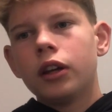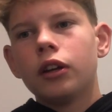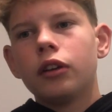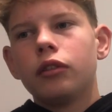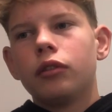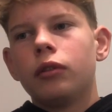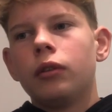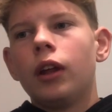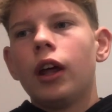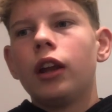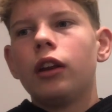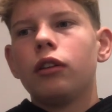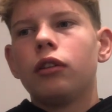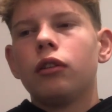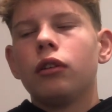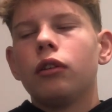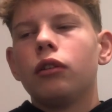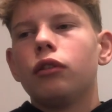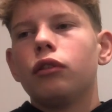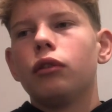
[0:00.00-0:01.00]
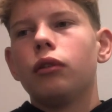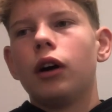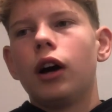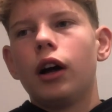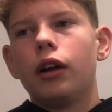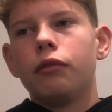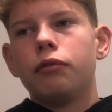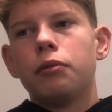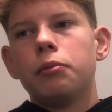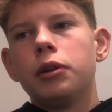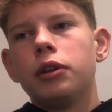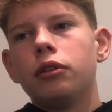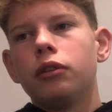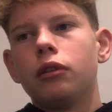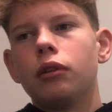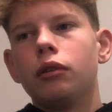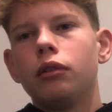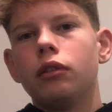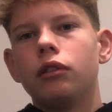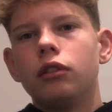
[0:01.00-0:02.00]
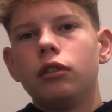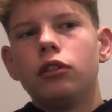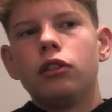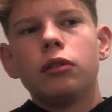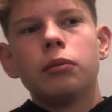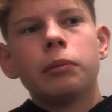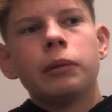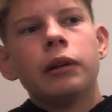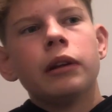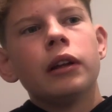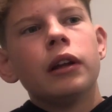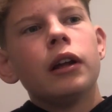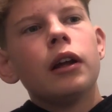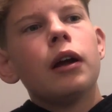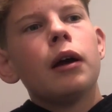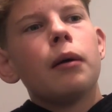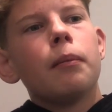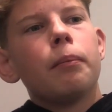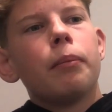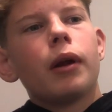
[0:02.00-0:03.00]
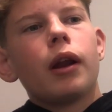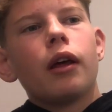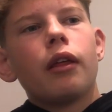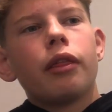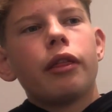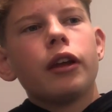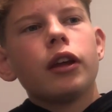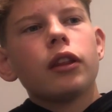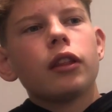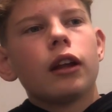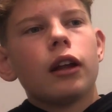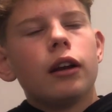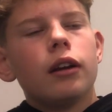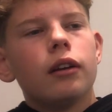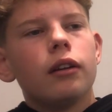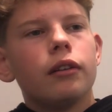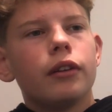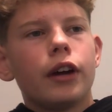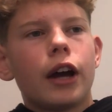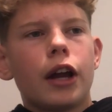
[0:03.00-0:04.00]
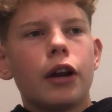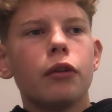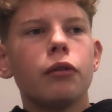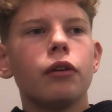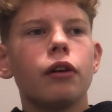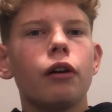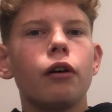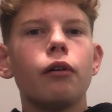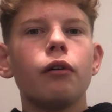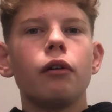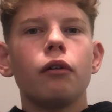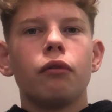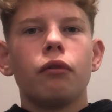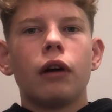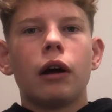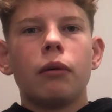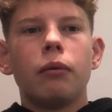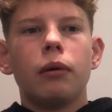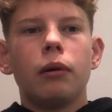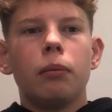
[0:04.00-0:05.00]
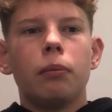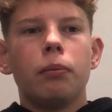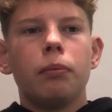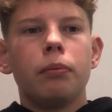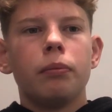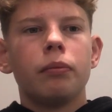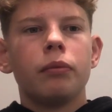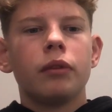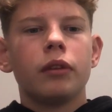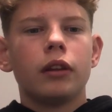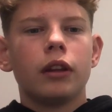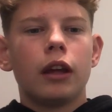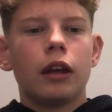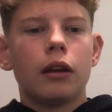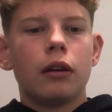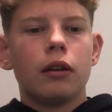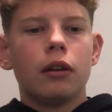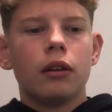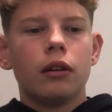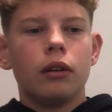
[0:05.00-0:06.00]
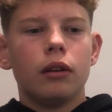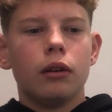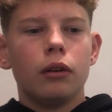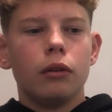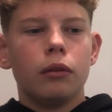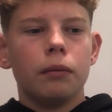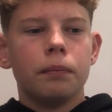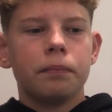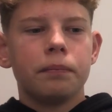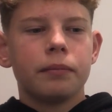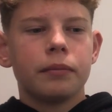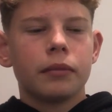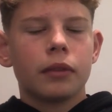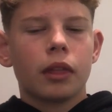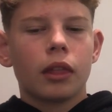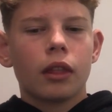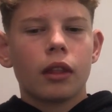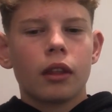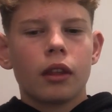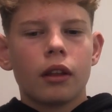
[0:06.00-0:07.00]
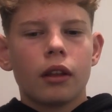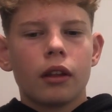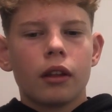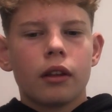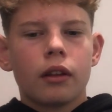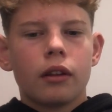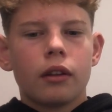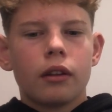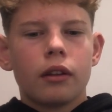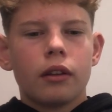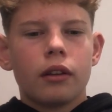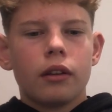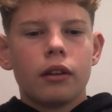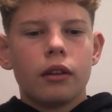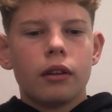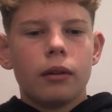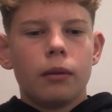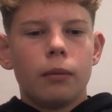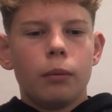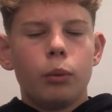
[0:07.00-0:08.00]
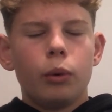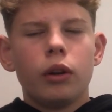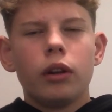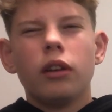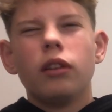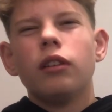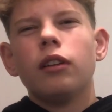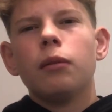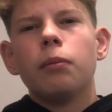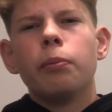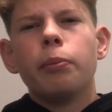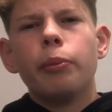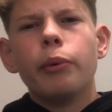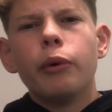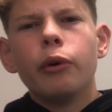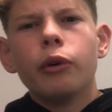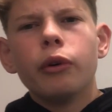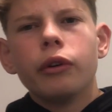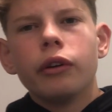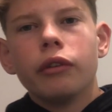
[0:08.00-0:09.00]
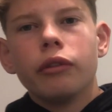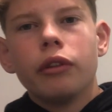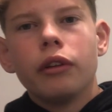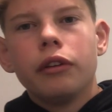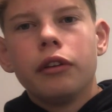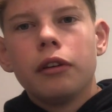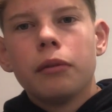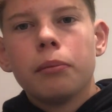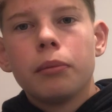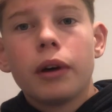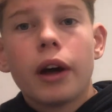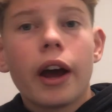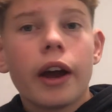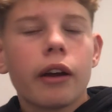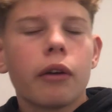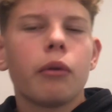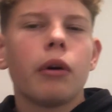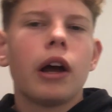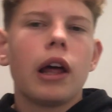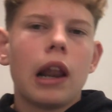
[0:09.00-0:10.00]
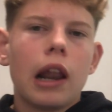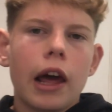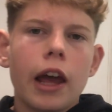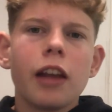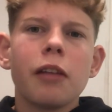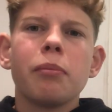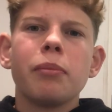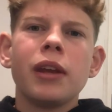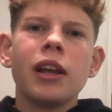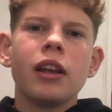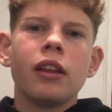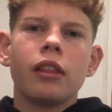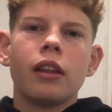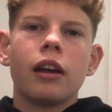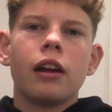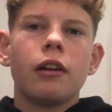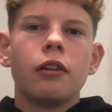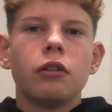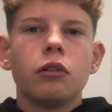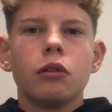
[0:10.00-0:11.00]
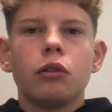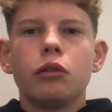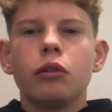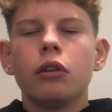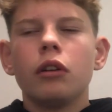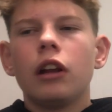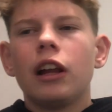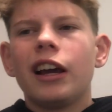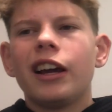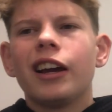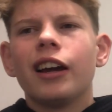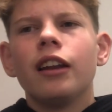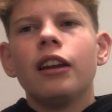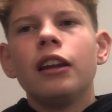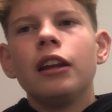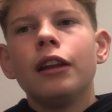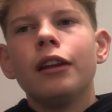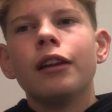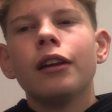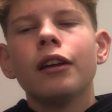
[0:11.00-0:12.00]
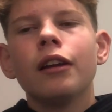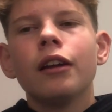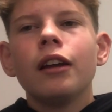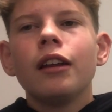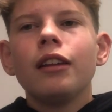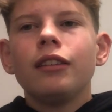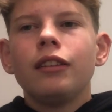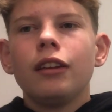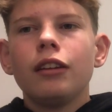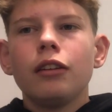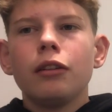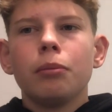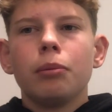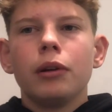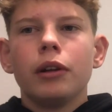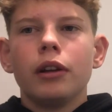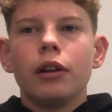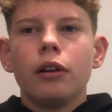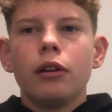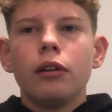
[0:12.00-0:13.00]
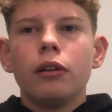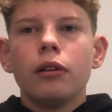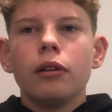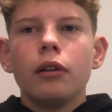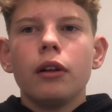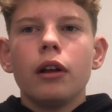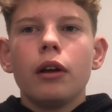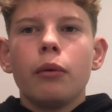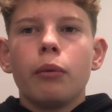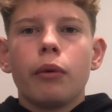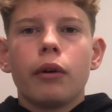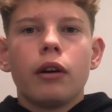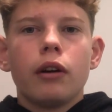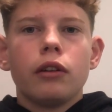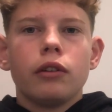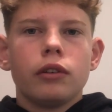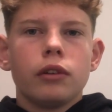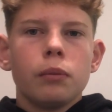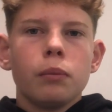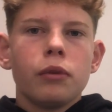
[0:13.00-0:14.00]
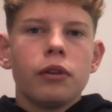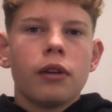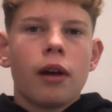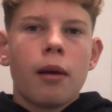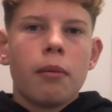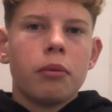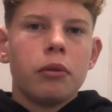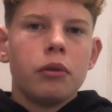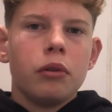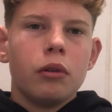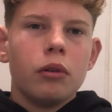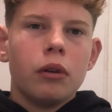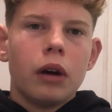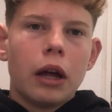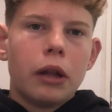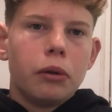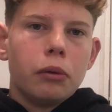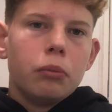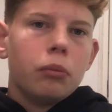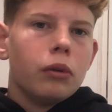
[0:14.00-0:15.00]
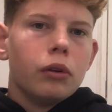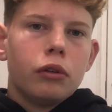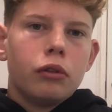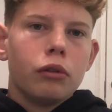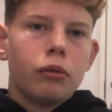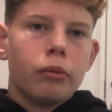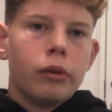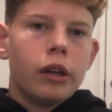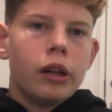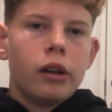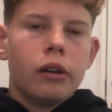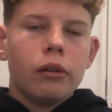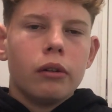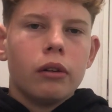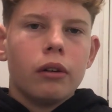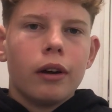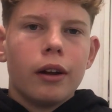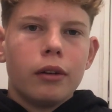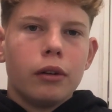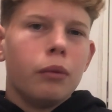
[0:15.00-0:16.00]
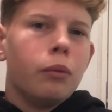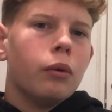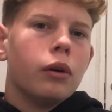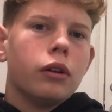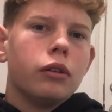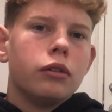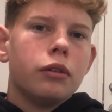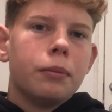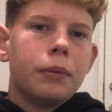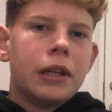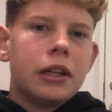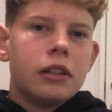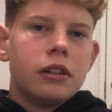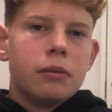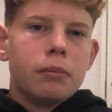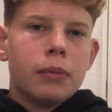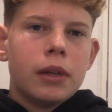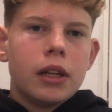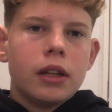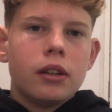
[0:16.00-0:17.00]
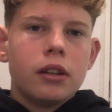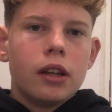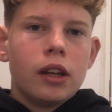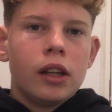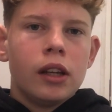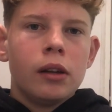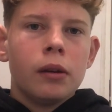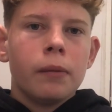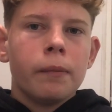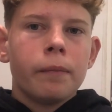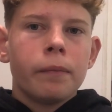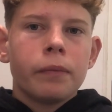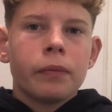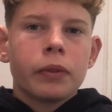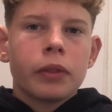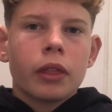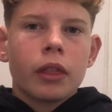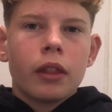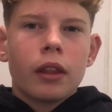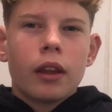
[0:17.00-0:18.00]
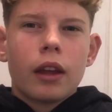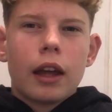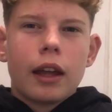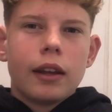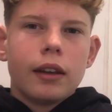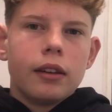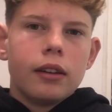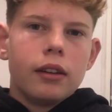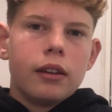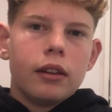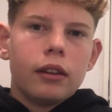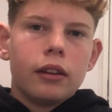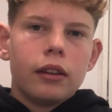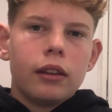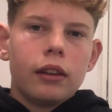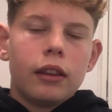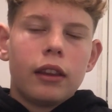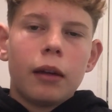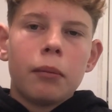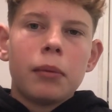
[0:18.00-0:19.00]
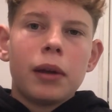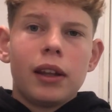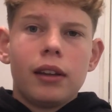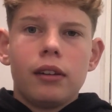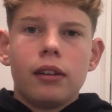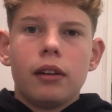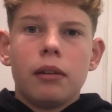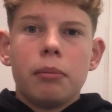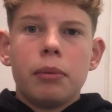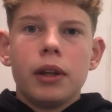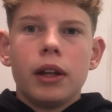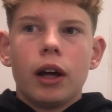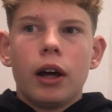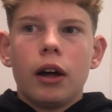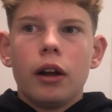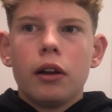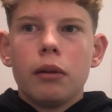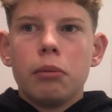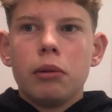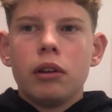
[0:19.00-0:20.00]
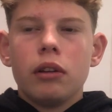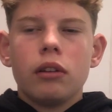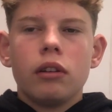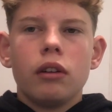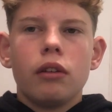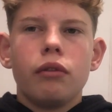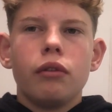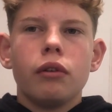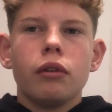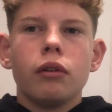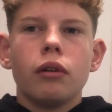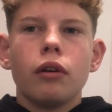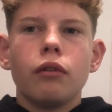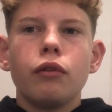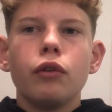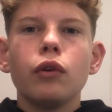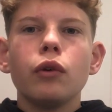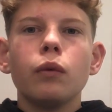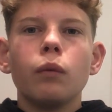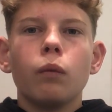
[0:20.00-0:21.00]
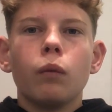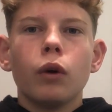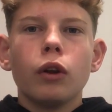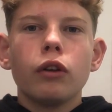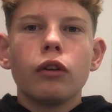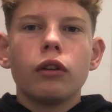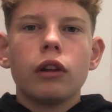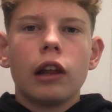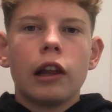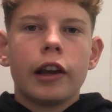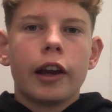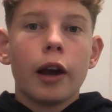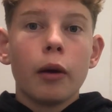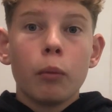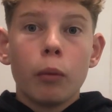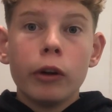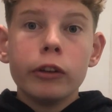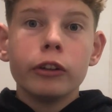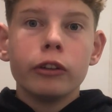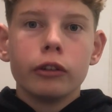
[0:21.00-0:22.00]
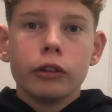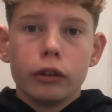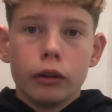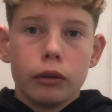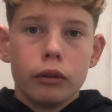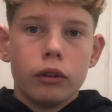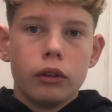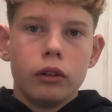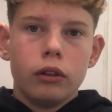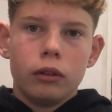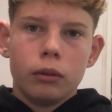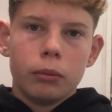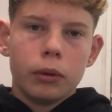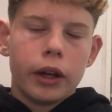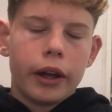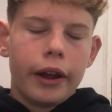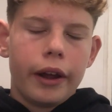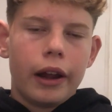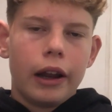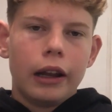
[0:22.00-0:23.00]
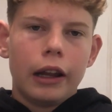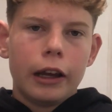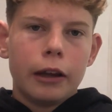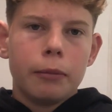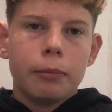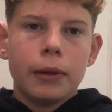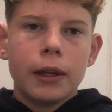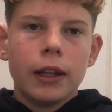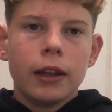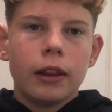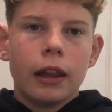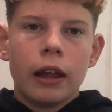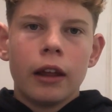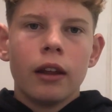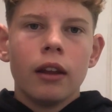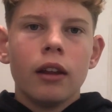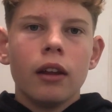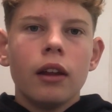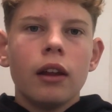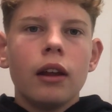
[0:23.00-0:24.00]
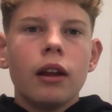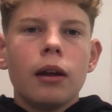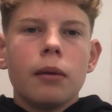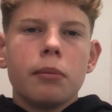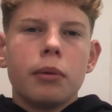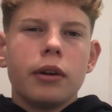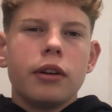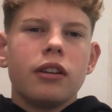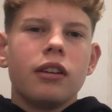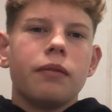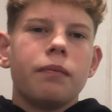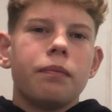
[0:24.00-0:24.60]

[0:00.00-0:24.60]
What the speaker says: So that is not so hard for me to go to the gym. But I think that I don't know if I will get, we can say bored of the gym, but I quite like being there. So it's not like I need discipline a lot. Whereas sometimes, I don't want to read or I don't want to meditate. And that makes it a bit harder because if you don't want, like I want to go to the gym, I like being there. But